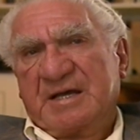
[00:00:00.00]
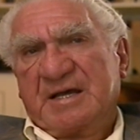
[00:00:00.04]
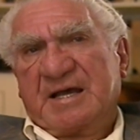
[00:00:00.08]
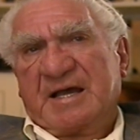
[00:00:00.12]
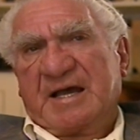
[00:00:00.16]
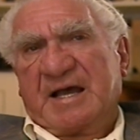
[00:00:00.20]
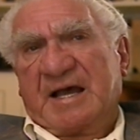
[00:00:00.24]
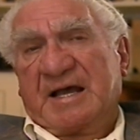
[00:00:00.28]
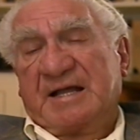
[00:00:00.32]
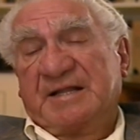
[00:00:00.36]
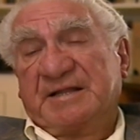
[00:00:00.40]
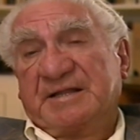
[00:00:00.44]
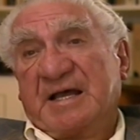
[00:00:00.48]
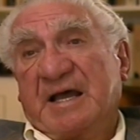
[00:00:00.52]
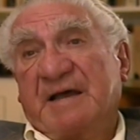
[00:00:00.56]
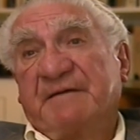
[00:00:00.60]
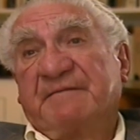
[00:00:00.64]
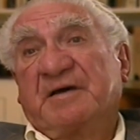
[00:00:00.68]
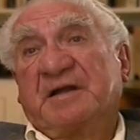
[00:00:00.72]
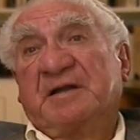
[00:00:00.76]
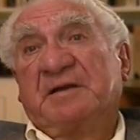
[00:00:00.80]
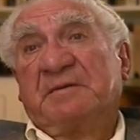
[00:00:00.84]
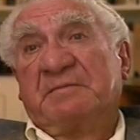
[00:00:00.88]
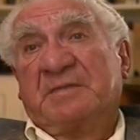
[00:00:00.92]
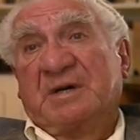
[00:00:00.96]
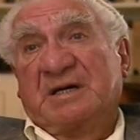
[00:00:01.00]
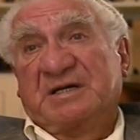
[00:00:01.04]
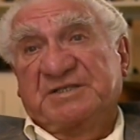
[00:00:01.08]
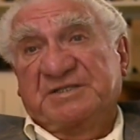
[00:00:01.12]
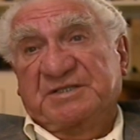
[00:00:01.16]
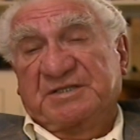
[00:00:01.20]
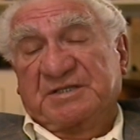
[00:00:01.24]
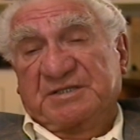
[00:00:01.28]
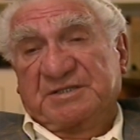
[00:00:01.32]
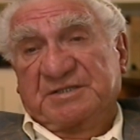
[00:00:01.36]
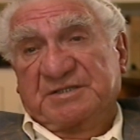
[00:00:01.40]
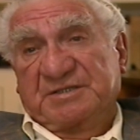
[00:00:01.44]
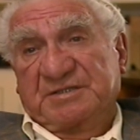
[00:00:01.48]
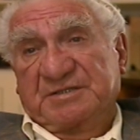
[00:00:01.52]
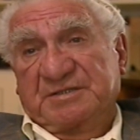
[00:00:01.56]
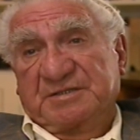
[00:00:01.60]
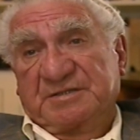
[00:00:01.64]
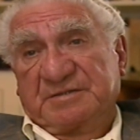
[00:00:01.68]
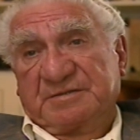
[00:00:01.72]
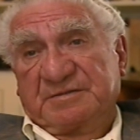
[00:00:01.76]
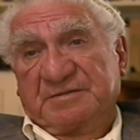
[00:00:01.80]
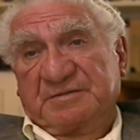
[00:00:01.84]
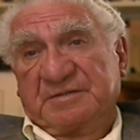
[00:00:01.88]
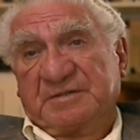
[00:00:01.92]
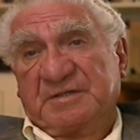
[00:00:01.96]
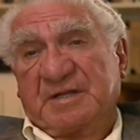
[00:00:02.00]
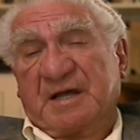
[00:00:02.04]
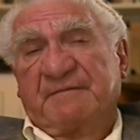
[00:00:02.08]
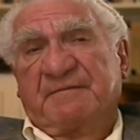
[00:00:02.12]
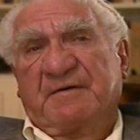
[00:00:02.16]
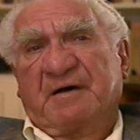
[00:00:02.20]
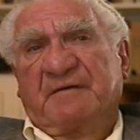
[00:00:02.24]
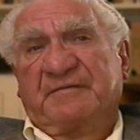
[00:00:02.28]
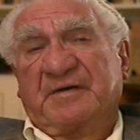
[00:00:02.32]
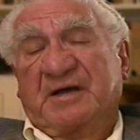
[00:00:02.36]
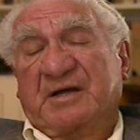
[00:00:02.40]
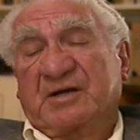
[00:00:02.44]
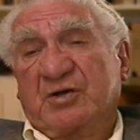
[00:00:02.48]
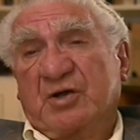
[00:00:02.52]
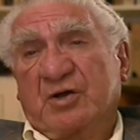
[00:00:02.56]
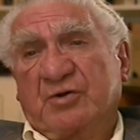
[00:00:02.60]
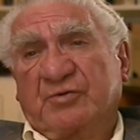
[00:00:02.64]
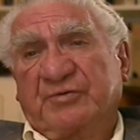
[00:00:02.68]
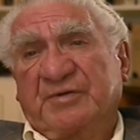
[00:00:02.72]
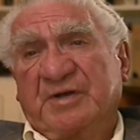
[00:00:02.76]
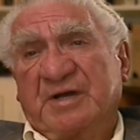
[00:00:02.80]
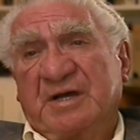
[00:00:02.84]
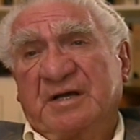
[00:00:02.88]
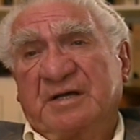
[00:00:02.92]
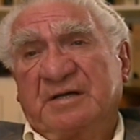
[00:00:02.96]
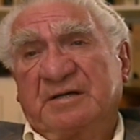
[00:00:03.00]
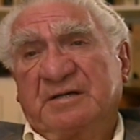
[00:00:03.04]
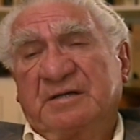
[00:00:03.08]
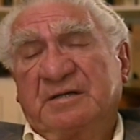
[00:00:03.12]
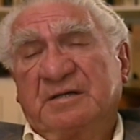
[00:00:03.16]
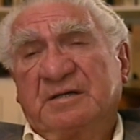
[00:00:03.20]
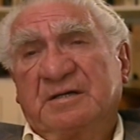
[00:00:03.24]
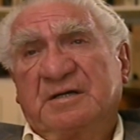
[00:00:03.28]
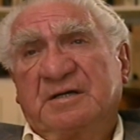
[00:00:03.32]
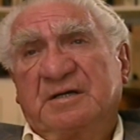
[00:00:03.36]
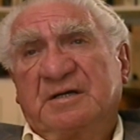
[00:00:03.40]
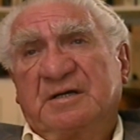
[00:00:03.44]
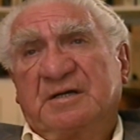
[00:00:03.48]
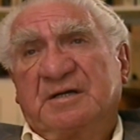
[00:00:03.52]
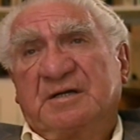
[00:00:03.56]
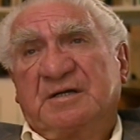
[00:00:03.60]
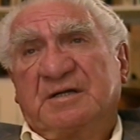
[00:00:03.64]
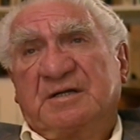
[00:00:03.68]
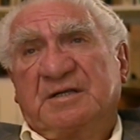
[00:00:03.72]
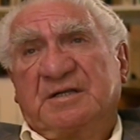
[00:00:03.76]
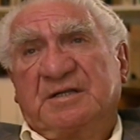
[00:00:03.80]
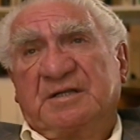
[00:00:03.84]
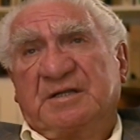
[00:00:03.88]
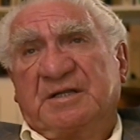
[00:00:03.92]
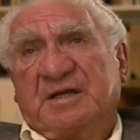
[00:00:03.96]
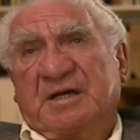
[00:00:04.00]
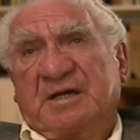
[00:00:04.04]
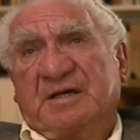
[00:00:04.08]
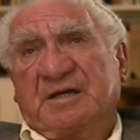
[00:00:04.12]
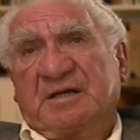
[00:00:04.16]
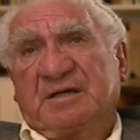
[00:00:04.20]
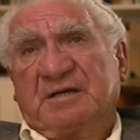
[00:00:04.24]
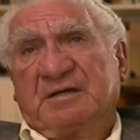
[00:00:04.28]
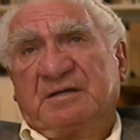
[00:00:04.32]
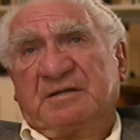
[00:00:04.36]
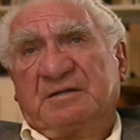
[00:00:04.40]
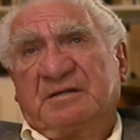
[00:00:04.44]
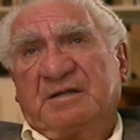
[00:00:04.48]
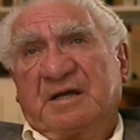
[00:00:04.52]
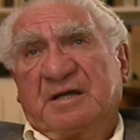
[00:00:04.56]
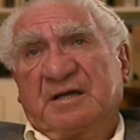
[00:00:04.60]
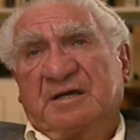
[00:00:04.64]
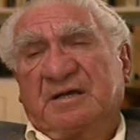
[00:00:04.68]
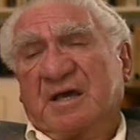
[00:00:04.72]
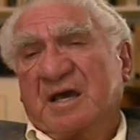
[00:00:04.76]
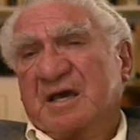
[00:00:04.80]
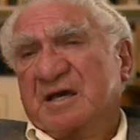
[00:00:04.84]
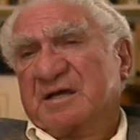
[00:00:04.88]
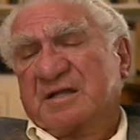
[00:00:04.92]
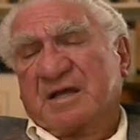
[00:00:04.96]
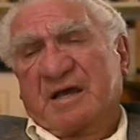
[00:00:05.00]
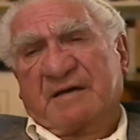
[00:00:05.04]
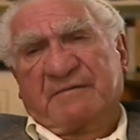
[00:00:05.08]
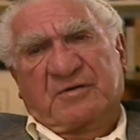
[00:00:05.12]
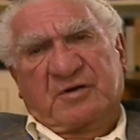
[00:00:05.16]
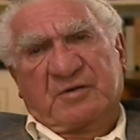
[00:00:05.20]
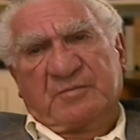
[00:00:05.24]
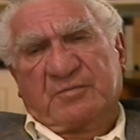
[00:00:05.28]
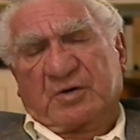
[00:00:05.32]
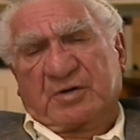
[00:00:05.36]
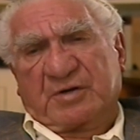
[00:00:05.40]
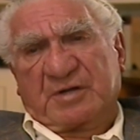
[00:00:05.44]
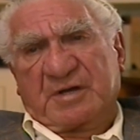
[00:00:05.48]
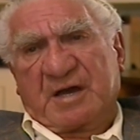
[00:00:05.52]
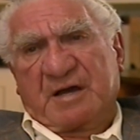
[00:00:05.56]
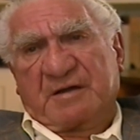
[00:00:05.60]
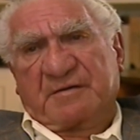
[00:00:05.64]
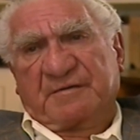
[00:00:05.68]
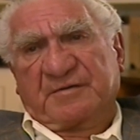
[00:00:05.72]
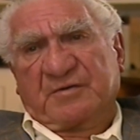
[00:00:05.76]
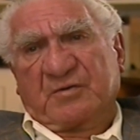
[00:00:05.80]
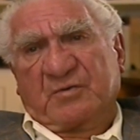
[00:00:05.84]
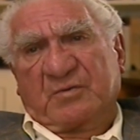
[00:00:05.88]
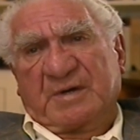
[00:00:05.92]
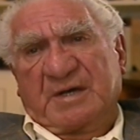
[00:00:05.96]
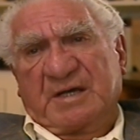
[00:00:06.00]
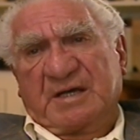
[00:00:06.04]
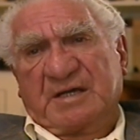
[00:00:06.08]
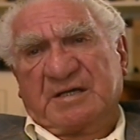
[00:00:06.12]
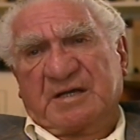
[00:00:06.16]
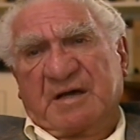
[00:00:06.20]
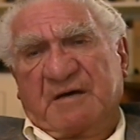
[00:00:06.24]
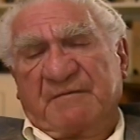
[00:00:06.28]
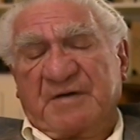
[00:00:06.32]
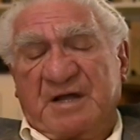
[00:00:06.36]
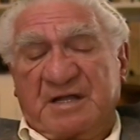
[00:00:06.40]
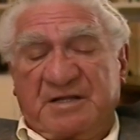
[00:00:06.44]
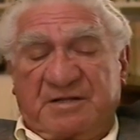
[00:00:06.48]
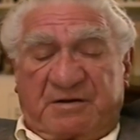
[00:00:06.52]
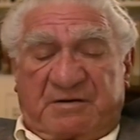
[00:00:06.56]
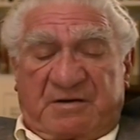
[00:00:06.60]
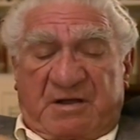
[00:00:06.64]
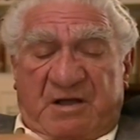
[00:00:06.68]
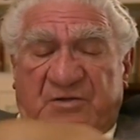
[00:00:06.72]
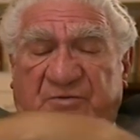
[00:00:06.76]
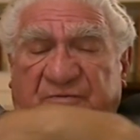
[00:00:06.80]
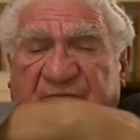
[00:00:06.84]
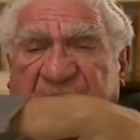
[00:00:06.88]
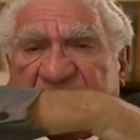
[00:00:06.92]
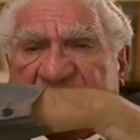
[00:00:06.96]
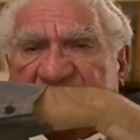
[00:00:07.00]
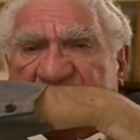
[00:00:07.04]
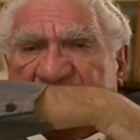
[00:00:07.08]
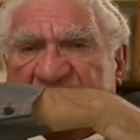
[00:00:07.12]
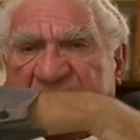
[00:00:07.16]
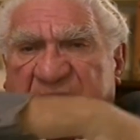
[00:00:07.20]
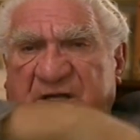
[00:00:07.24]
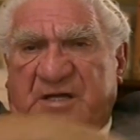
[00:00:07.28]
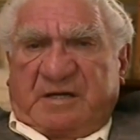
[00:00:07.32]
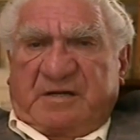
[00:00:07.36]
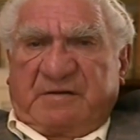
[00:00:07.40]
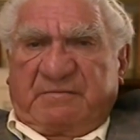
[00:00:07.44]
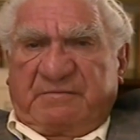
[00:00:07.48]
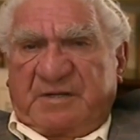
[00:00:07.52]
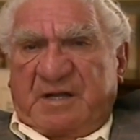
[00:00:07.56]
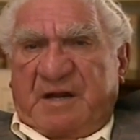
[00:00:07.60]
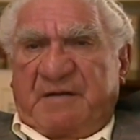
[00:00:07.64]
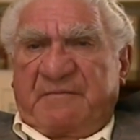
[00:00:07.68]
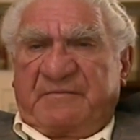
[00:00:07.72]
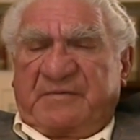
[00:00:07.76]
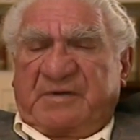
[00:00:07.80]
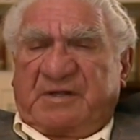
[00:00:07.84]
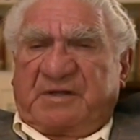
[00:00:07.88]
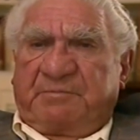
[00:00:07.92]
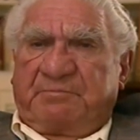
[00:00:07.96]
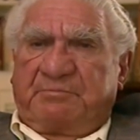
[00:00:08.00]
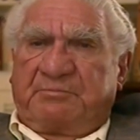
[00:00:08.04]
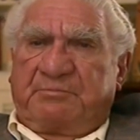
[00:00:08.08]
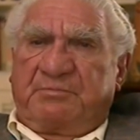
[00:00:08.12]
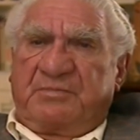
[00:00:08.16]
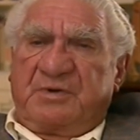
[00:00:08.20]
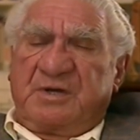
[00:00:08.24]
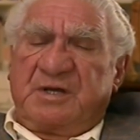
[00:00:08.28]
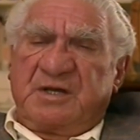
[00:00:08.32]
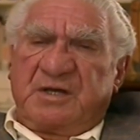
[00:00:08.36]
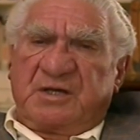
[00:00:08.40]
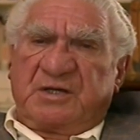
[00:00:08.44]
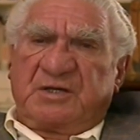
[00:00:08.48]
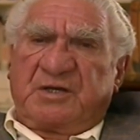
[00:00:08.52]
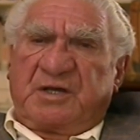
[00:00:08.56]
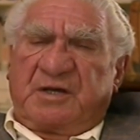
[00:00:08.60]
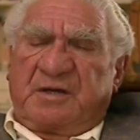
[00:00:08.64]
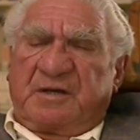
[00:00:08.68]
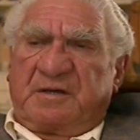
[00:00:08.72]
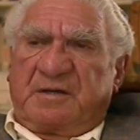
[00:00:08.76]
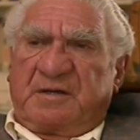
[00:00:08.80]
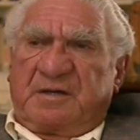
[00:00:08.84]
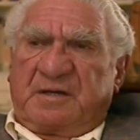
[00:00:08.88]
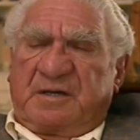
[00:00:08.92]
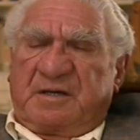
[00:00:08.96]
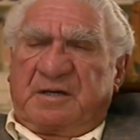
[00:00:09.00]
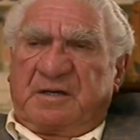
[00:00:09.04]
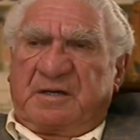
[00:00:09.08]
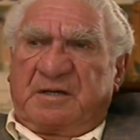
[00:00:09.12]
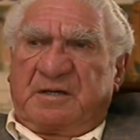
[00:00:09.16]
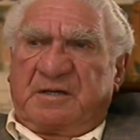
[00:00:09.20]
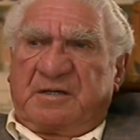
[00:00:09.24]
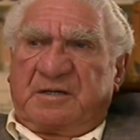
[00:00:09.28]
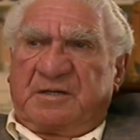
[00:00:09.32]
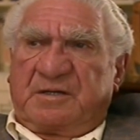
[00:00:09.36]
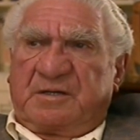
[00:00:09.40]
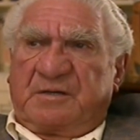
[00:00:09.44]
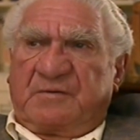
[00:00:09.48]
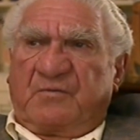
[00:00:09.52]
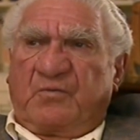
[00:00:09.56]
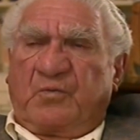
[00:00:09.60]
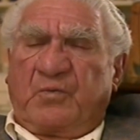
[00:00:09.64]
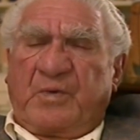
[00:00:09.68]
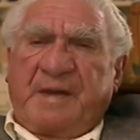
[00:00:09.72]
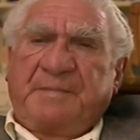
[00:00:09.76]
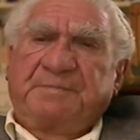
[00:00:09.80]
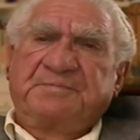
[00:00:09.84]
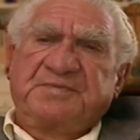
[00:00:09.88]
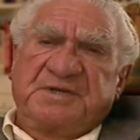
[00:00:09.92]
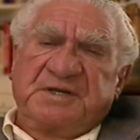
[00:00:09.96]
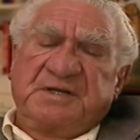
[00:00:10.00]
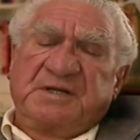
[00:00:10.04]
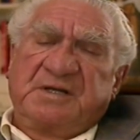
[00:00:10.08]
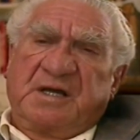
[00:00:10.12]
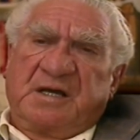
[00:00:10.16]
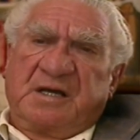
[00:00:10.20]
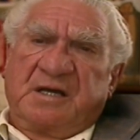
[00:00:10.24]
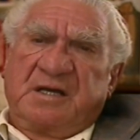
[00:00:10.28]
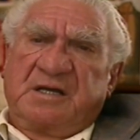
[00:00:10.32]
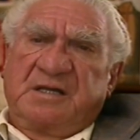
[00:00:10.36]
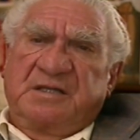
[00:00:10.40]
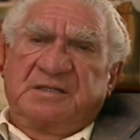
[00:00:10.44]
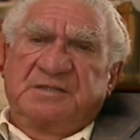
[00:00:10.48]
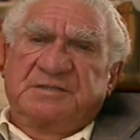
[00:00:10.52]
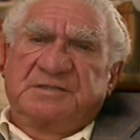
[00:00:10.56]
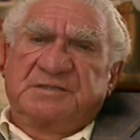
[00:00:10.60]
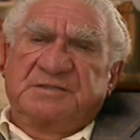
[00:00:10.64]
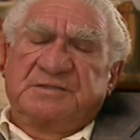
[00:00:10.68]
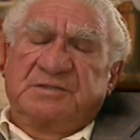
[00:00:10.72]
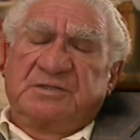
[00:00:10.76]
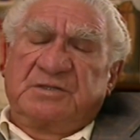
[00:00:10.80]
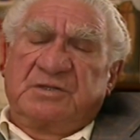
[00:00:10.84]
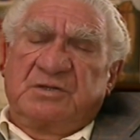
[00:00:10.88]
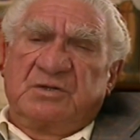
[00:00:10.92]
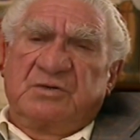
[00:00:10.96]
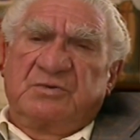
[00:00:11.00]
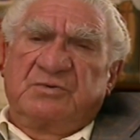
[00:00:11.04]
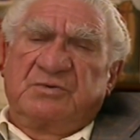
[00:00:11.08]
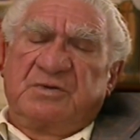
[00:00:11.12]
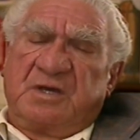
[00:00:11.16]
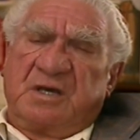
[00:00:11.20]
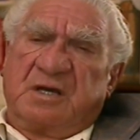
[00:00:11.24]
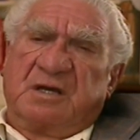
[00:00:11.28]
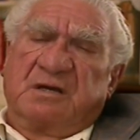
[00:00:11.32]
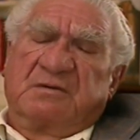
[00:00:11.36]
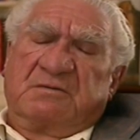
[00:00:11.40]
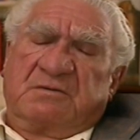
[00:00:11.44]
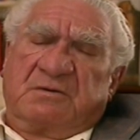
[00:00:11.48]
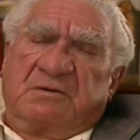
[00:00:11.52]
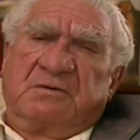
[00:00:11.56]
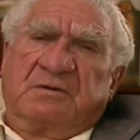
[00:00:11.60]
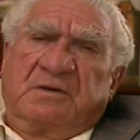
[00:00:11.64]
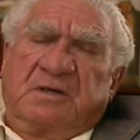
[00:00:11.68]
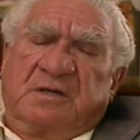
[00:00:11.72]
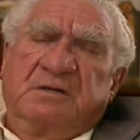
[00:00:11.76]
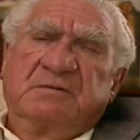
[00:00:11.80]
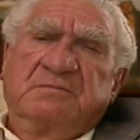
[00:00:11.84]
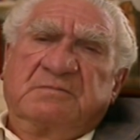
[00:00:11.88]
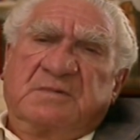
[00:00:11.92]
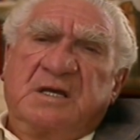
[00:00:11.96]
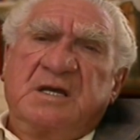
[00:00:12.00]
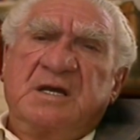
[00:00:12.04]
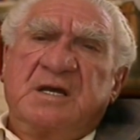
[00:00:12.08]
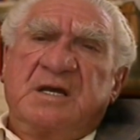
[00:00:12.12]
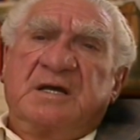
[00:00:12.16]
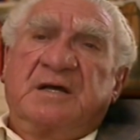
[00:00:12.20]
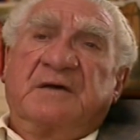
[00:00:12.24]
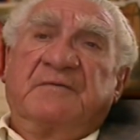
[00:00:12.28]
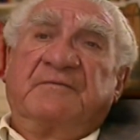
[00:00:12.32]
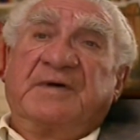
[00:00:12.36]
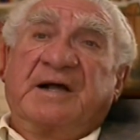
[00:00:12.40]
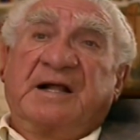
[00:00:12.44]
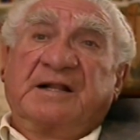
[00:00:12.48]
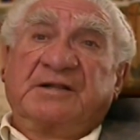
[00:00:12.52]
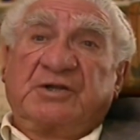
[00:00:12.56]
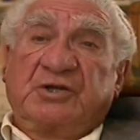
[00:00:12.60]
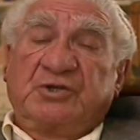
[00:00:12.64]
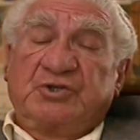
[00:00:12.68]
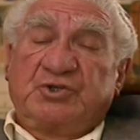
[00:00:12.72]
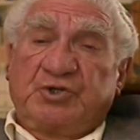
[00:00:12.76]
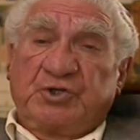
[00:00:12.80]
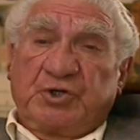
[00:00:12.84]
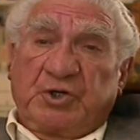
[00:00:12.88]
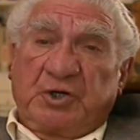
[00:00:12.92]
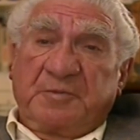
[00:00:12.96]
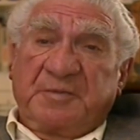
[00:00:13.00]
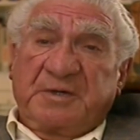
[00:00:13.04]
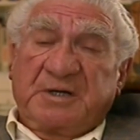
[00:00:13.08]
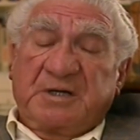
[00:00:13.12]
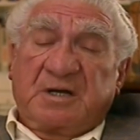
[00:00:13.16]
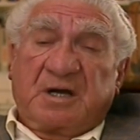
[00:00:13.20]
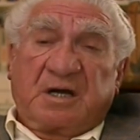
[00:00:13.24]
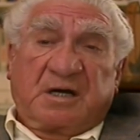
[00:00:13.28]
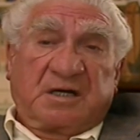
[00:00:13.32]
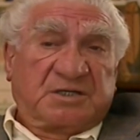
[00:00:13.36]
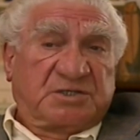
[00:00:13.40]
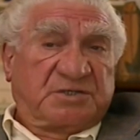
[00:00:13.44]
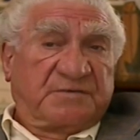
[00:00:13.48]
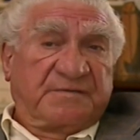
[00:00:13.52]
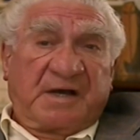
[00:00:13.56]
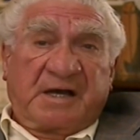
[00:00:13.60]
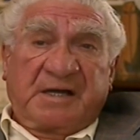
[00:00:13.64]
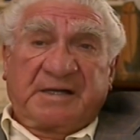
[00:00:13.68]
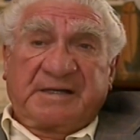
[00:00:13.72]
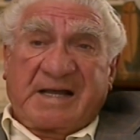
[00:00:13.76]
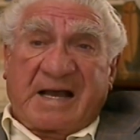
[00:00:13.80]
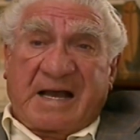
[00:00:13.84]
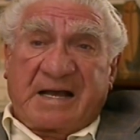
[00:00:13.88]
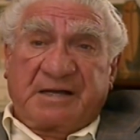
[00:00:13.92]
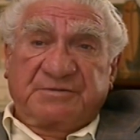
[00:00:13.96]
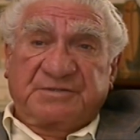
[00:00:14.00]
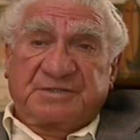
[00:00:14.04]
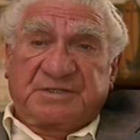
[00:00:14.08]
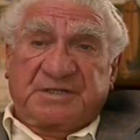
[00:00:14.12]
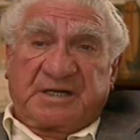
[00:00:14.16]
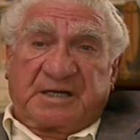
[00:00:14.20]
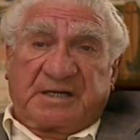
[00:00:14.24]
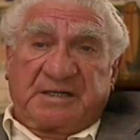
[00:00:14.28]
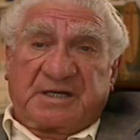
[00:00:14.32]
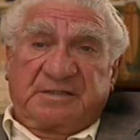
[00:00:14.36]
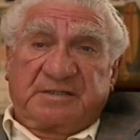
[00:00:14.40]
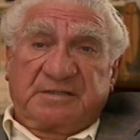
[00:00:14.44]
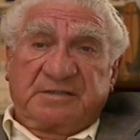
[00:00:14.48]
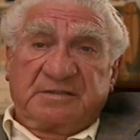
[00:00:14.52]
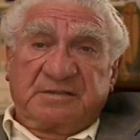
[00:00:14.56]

and they were the masters. They were very hotel. They kicked everybody out of the way. They went around with a ladder and with whips in their hands, you know. Yeah, oh yeah. Well, the German guards were on the outside.